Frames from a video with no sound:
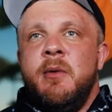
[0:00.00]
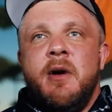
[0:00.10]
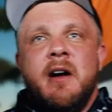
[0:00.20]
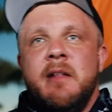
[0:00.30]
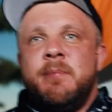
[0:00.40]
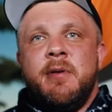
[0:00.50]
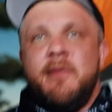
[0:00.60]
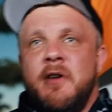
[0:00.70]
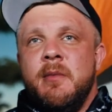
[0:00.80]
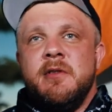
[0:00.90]
what a
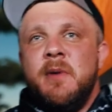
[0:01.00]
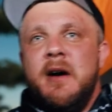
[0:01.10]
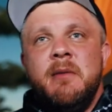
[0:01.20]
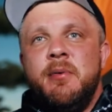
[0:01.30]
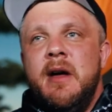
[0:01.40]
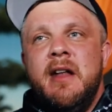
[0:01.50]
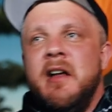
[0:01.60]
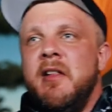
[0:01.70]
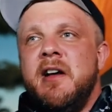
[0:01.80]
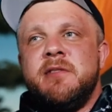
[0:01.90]
performance Brian put
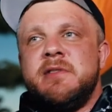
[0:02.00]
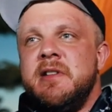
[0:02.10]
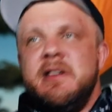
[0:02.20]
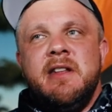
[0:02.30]
in that last.